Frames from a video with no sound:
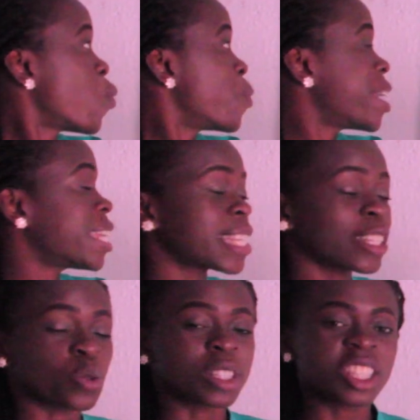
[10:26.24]
related
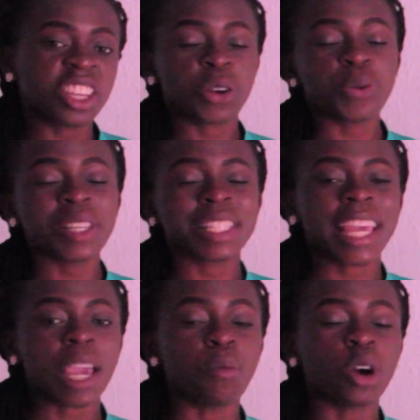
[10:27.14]
to
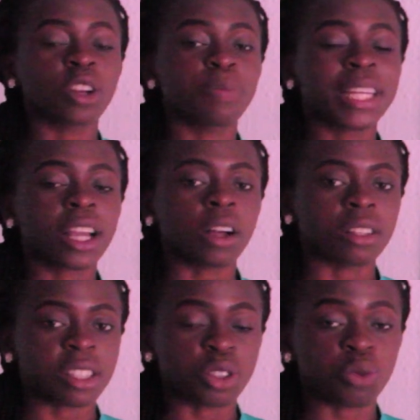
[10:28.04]
decreased hemoglobin
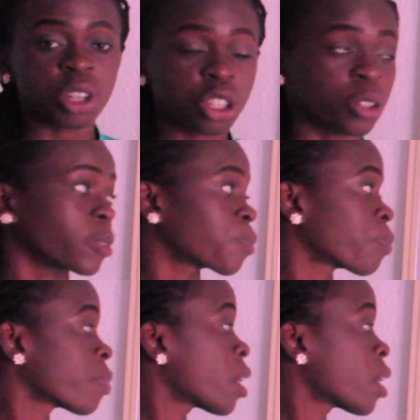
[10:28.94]
concentration,